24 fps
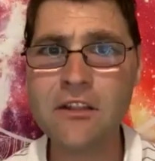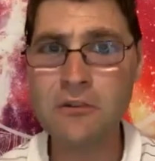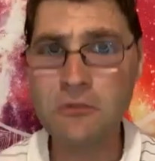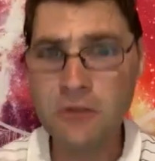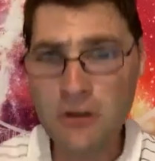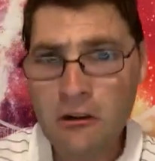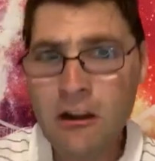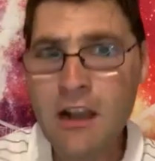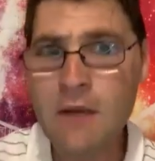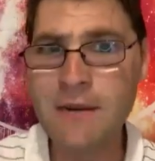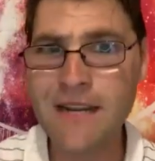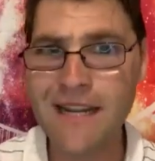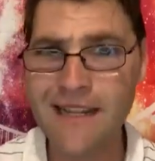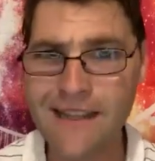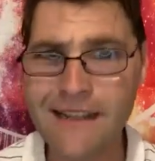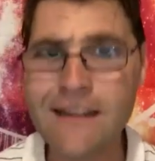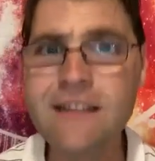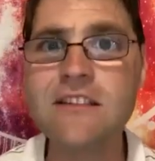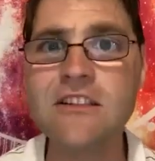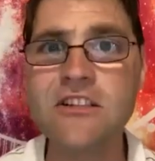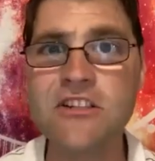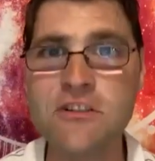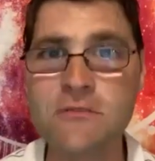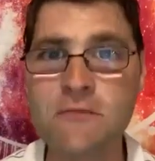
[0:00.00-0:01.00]
you know, I'm an
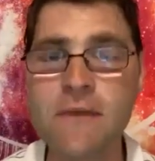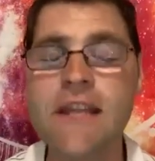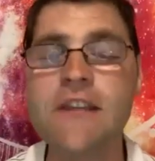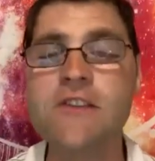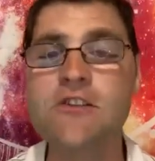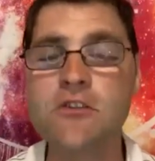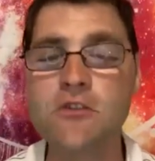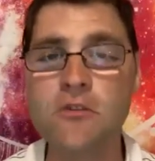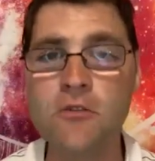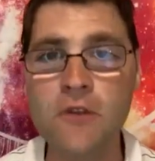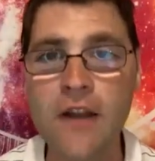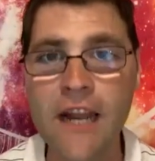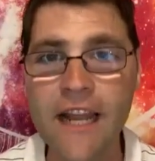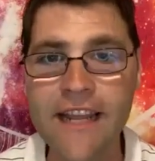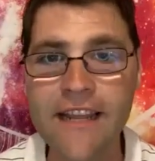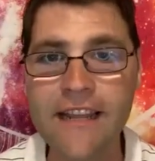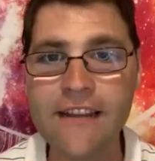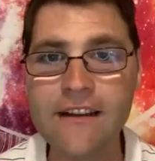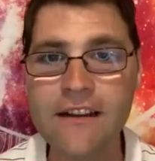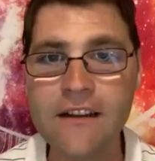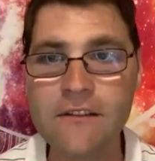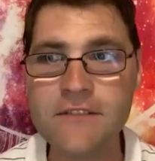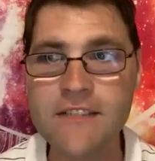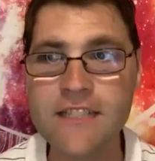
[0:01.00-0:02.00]
English major, right?
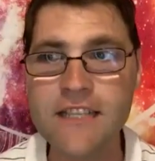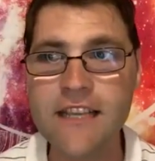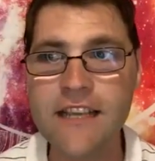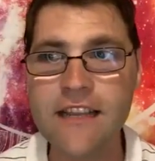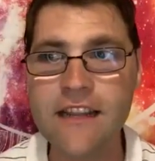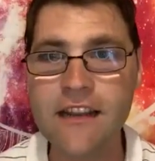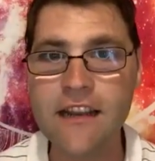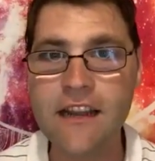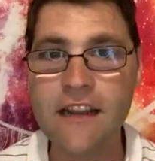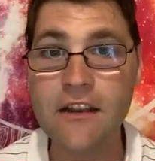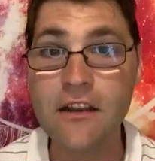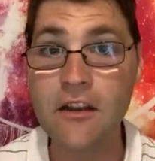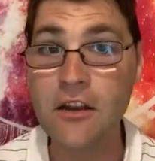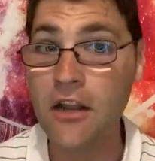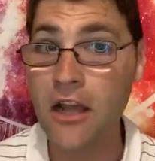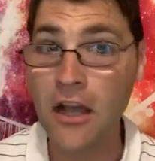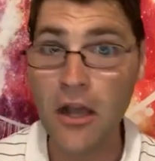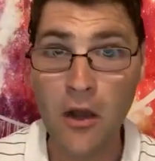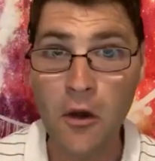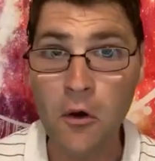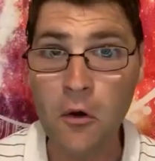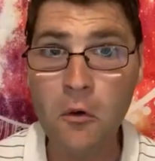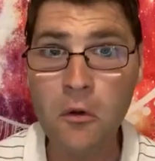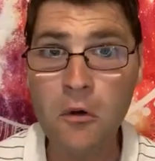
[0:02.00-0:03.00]
And I was like,
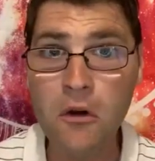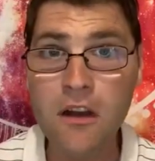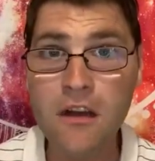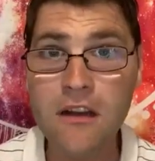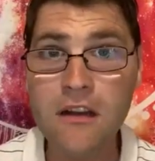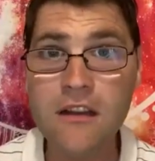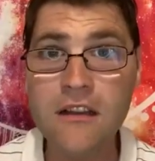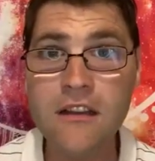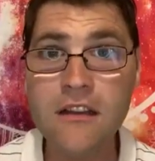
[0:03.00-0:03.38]
no.